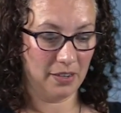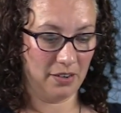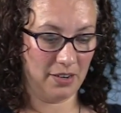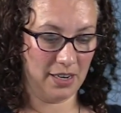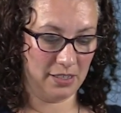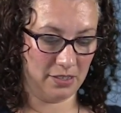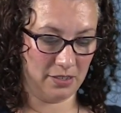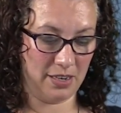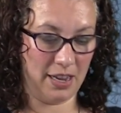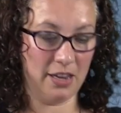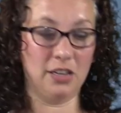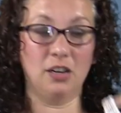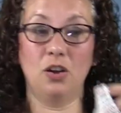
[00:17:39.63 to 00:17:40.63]
All right, so
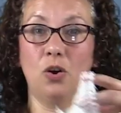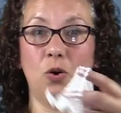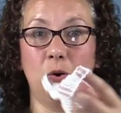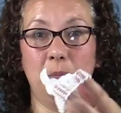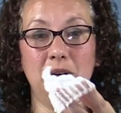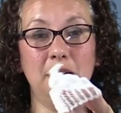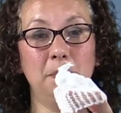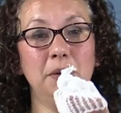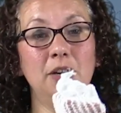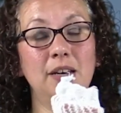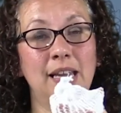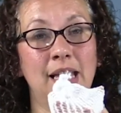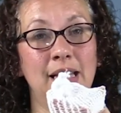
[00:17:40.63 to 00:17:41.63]
now you're going to open up
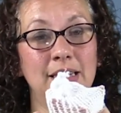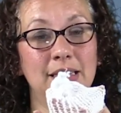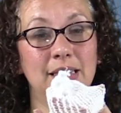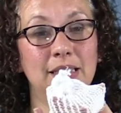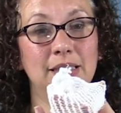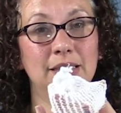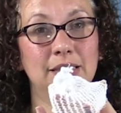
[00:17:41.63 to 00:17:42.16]
your net,